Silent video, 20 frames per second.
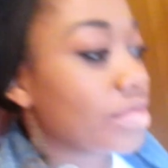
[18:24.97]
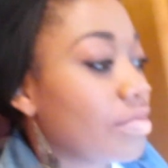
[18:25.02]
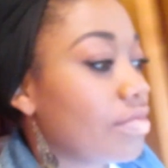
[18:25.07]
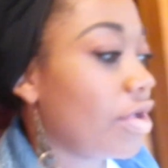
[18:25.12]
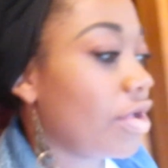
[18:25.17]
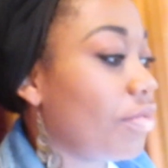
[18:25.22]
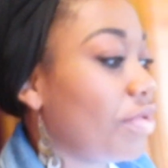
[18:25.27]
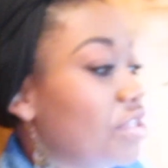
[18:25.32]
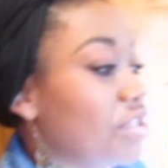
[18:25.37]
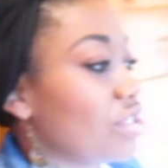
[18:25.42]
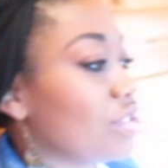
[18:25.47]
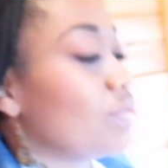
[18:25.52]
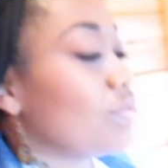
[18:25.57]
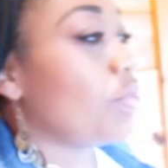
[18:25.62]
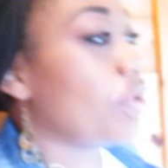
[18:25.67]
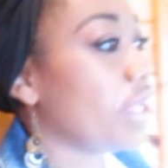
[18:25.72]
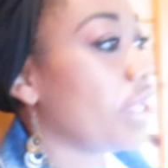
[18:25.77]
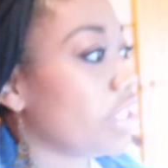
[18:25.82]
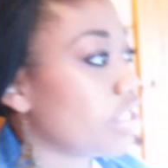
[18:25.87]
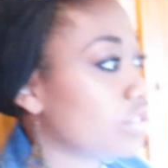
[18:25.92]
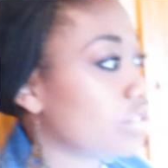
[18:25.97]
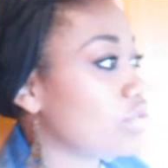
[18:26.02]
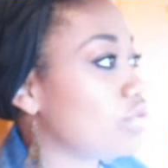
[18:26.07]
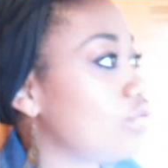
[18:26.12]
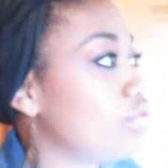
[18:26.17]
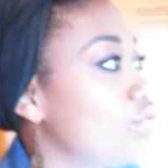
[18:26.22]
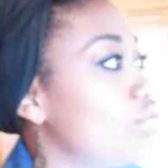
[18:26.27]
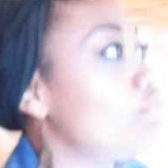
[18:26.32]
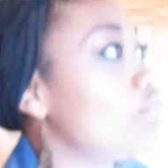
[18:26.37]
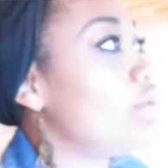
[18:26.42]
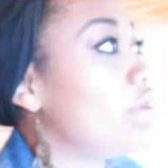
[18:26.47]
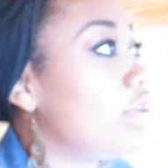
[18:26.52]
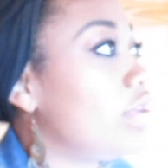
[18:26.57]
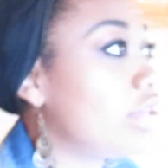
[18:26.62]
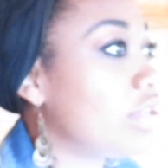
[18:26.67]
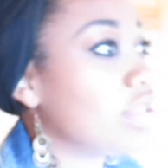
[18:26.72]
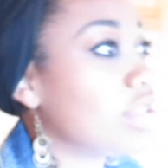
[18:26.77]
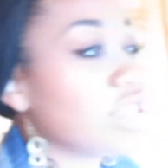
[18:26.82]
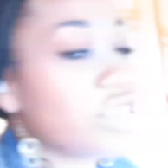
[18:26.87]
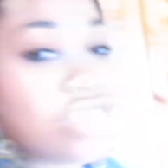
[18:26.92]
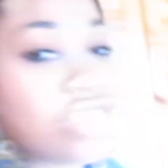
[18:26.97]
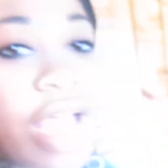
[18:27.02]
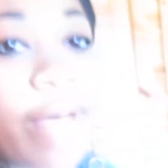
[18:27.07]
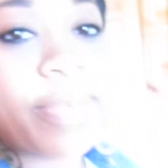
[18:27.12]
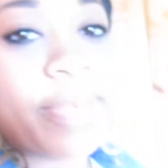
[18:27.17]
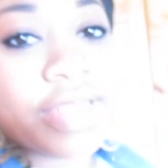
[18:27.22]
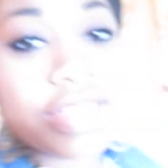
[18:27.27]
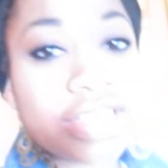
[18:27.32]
But we just went to the shopping